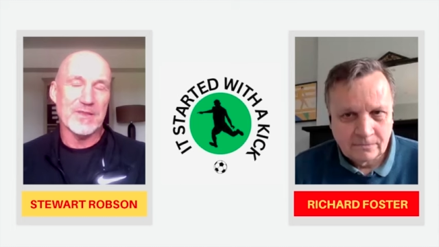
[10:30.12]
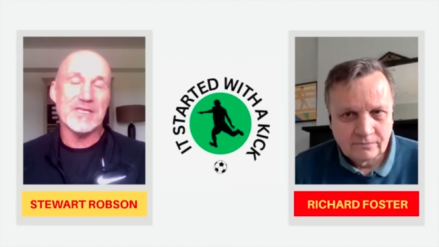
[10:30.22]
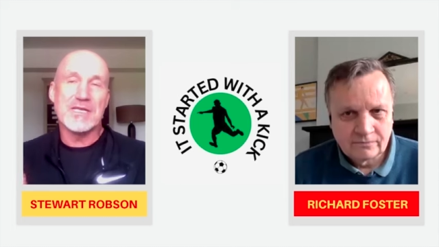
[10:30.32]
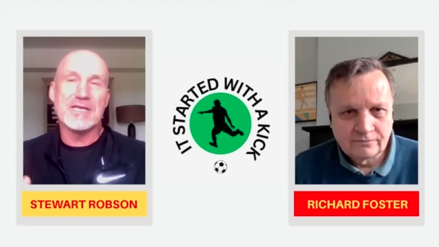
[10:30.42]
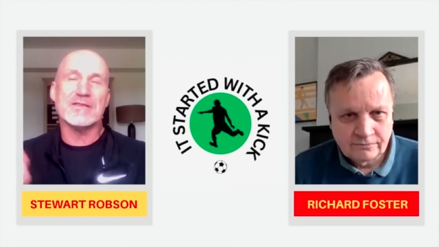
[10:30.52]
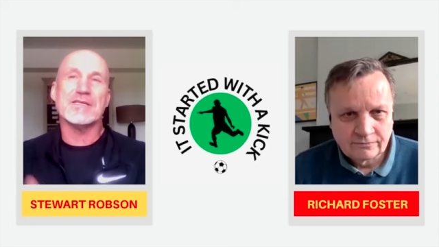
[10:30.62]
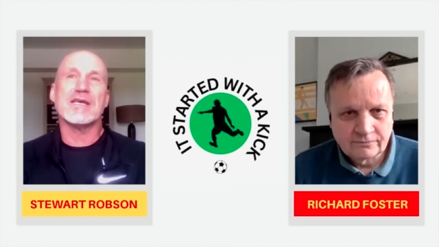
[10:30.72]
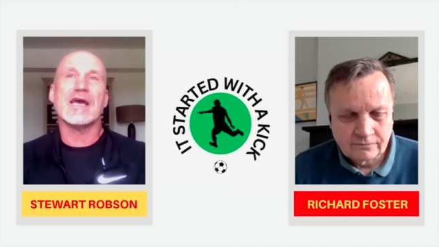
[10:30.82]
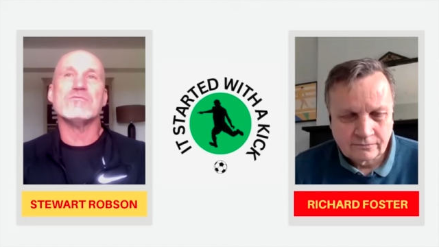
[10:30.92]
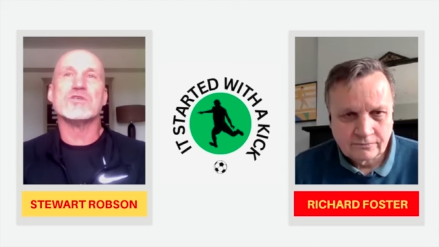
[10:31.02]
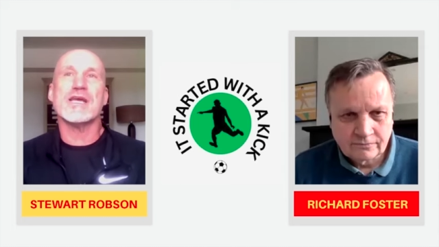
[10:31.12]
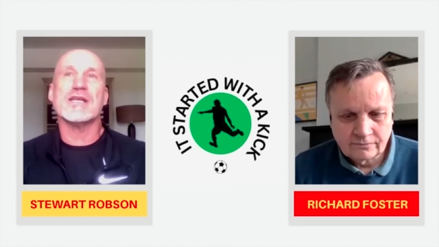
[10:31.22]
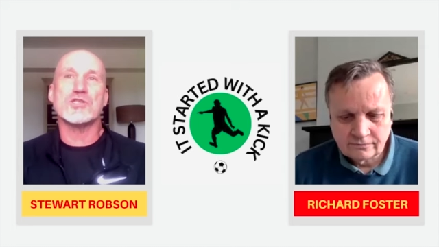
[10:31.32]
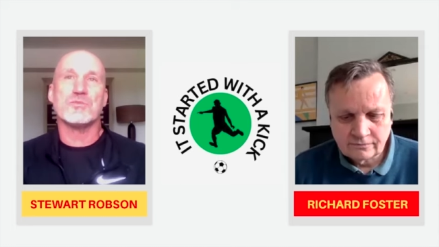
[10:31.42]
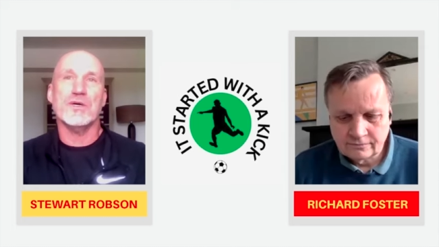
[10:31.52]
Speaker 1: But this this game was
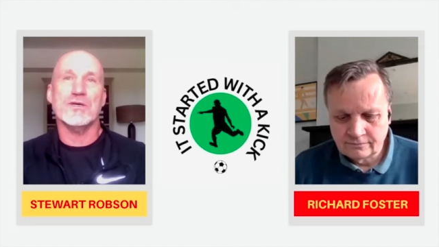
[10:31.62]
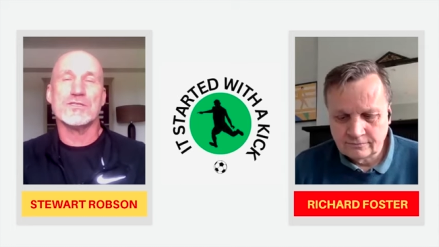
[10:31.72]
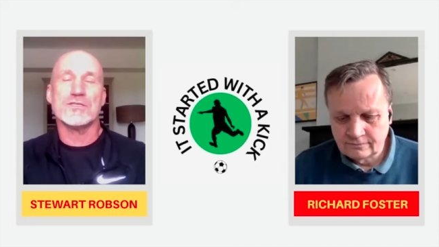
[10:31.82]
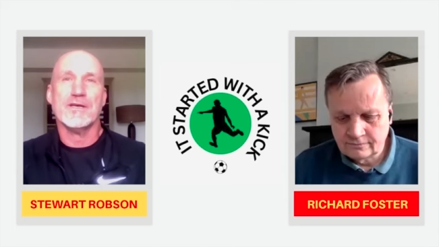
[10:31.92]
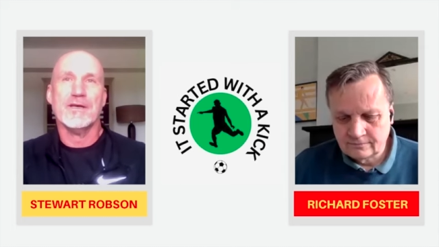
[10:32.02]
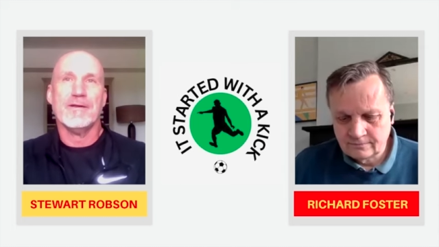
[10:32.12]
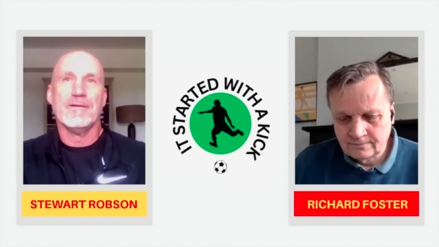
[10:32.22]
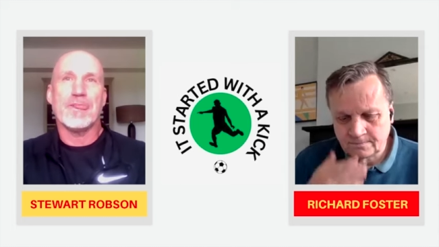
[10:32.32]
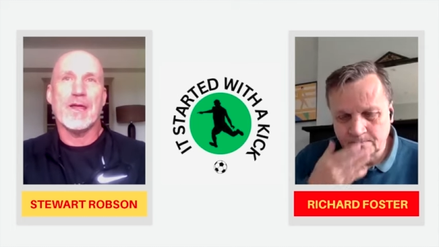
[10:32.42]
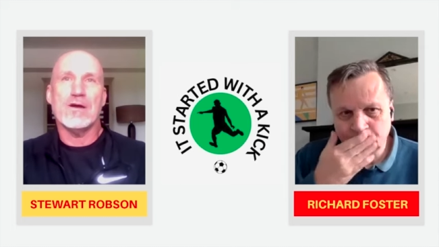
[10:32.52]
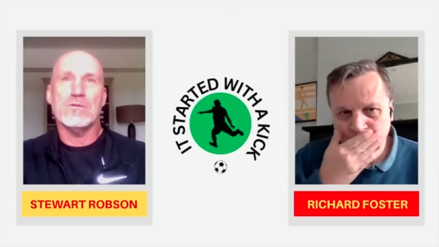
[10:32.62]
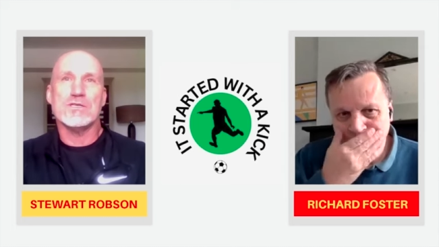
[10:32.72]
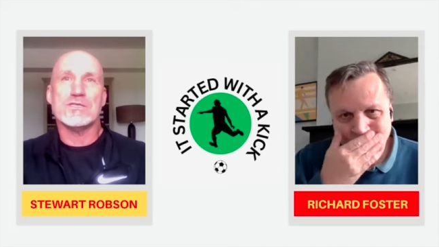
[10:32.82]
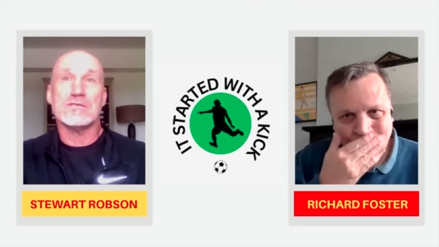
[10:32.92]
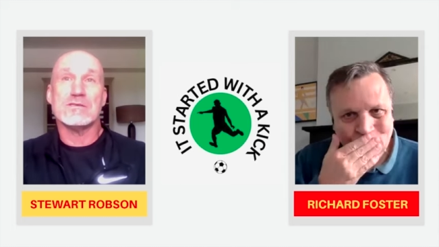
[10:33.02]
against Spurs. I mm-hmm.
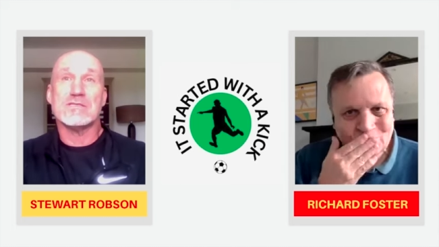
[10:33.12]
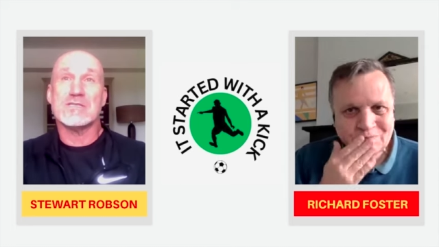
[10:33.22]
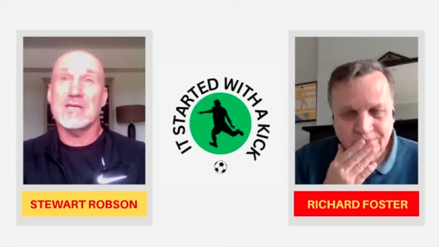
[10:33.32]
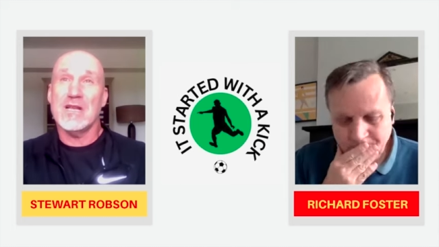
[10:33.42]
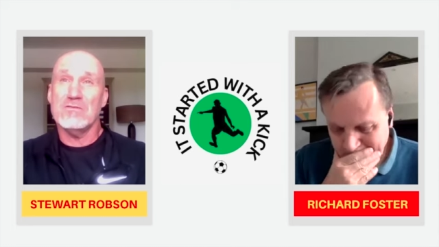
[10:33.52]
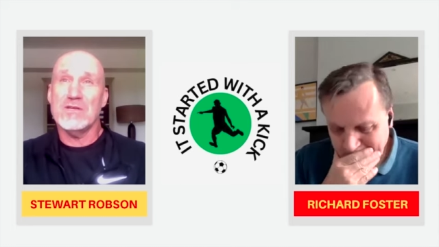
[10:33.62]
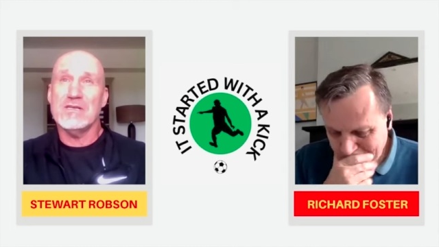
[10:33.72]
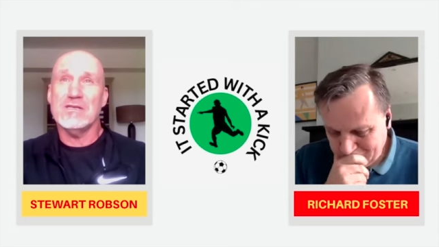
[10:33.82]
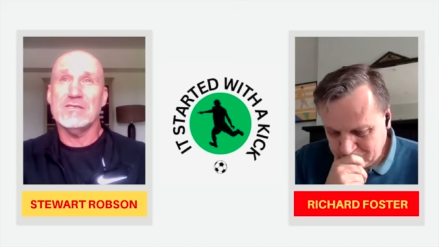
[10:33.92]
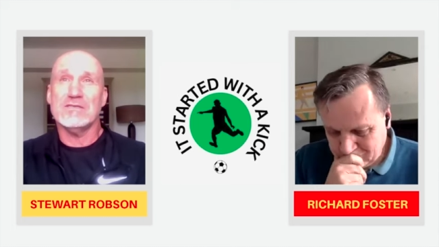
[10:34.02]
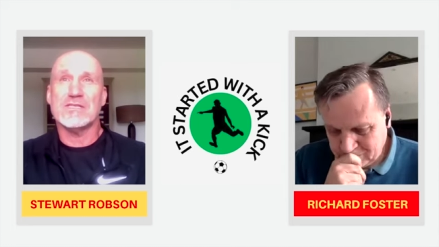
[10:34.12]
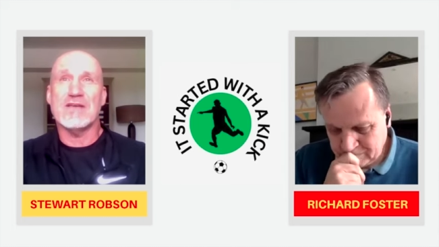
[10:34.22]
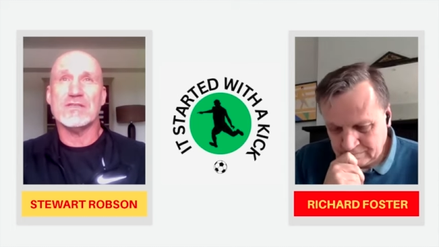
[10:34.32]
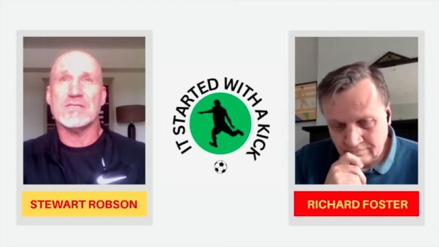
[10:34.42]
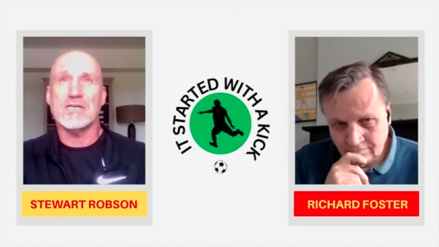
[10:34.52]
was still only
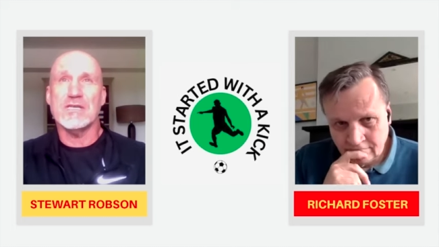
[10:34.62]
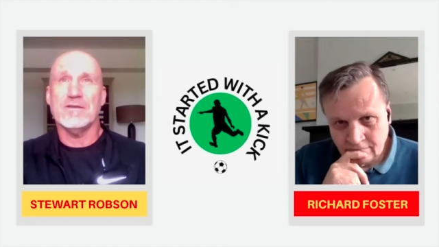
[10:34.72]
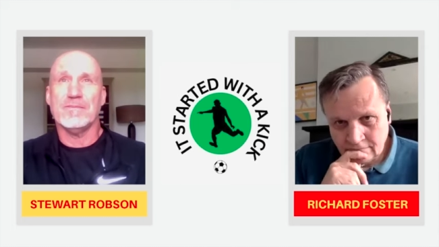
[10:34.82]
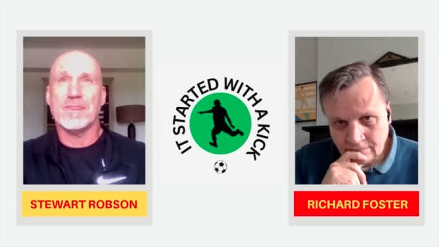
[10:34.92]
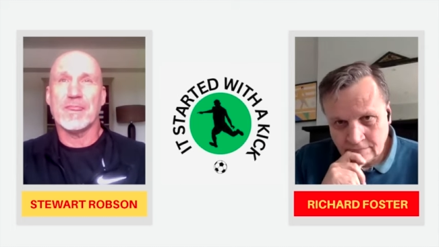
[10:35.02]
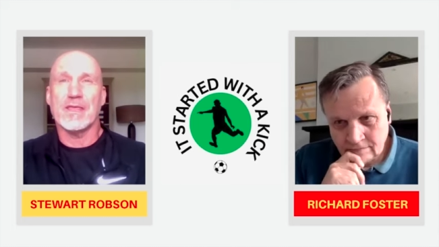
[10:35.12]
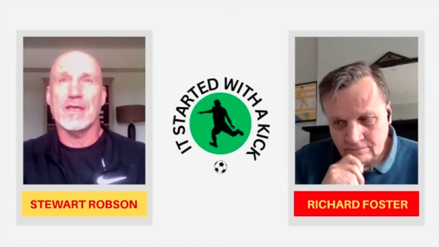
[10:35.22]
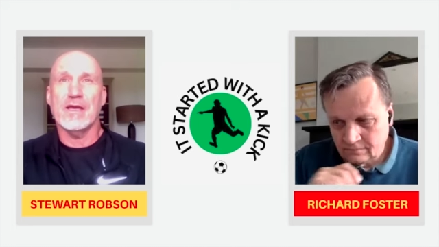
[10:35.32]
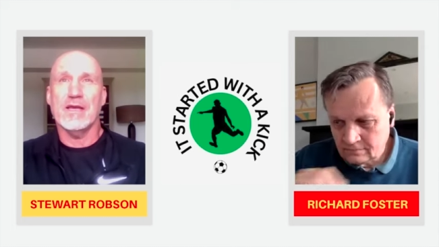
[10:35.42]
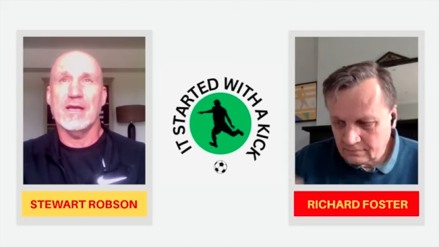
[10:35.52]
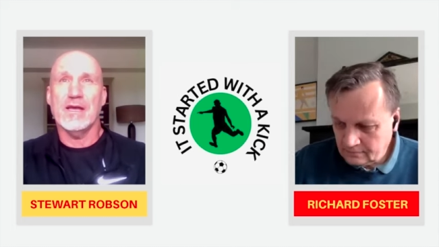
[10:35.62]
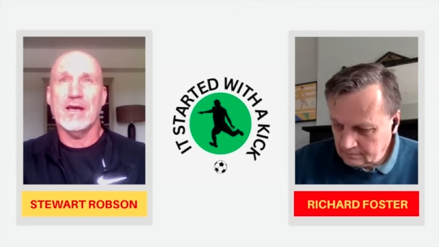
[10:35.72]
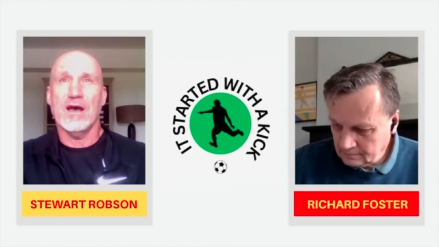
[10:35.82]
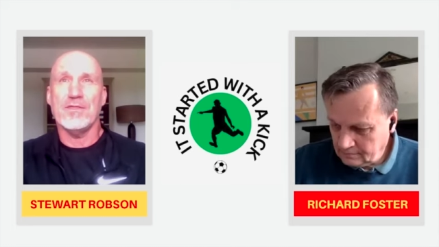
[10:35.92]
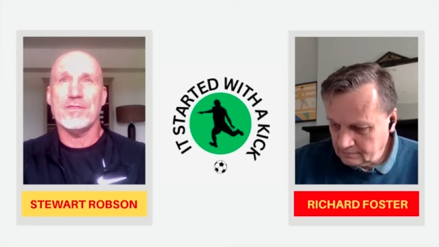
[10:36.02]
seventeen, uh,
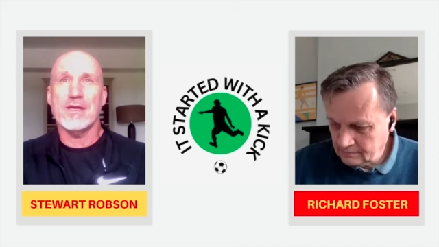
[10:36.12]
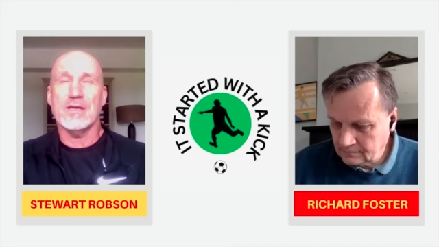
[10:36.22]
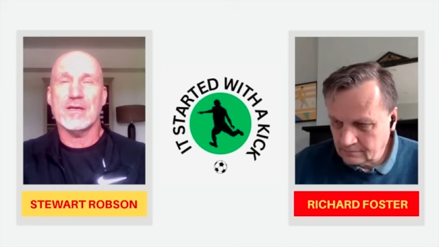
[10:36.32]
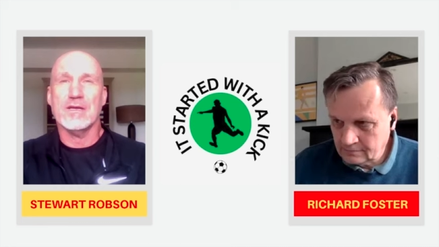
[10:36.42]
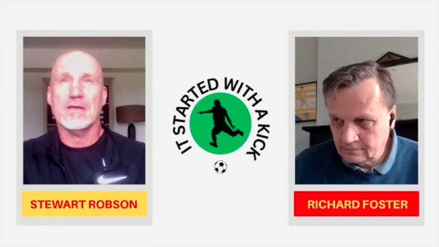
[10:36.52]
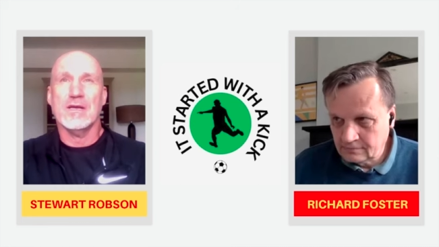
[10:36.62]
I think.